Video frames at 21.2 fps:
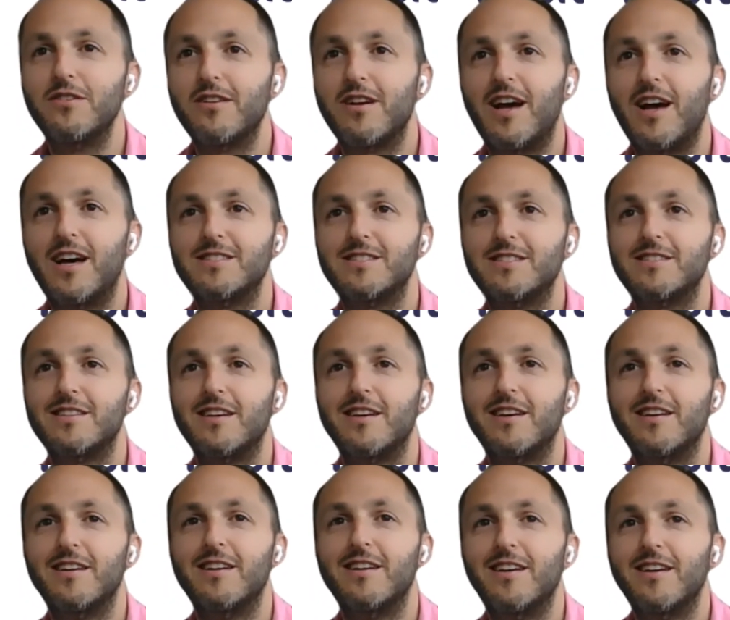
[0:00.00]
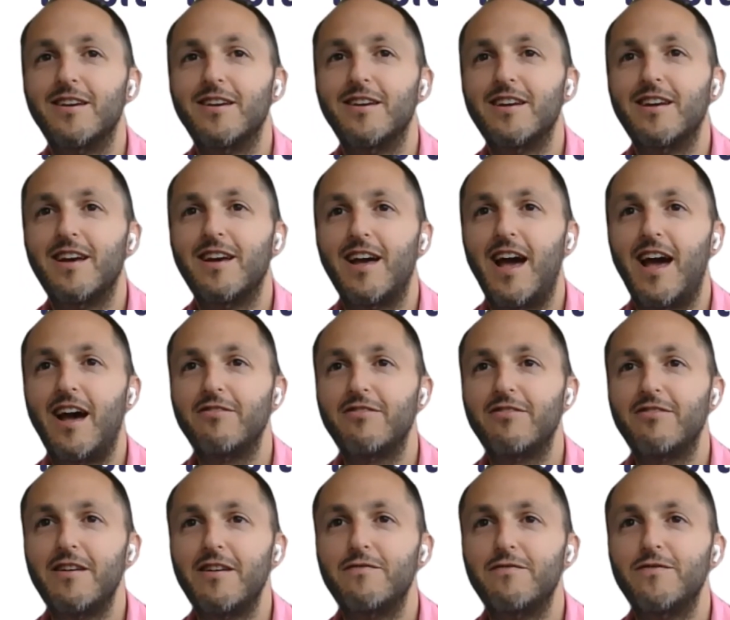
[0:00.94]
guys out
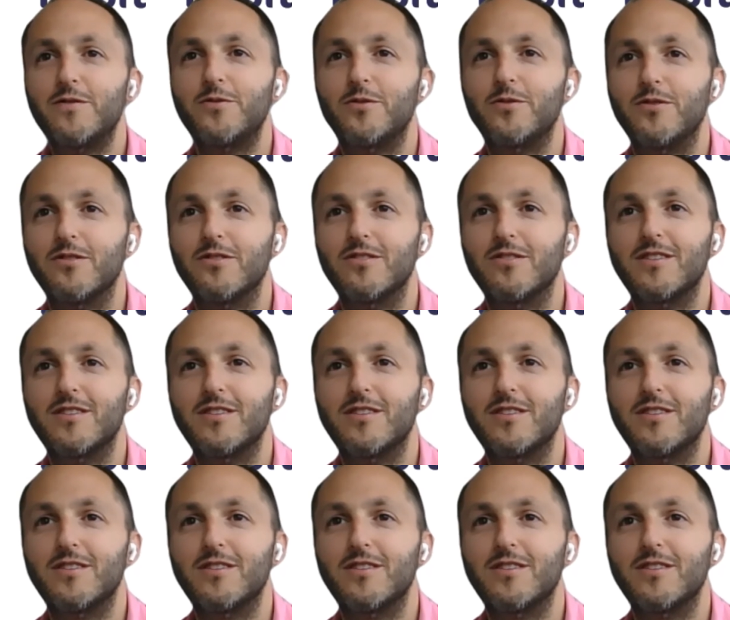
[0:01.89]
there for?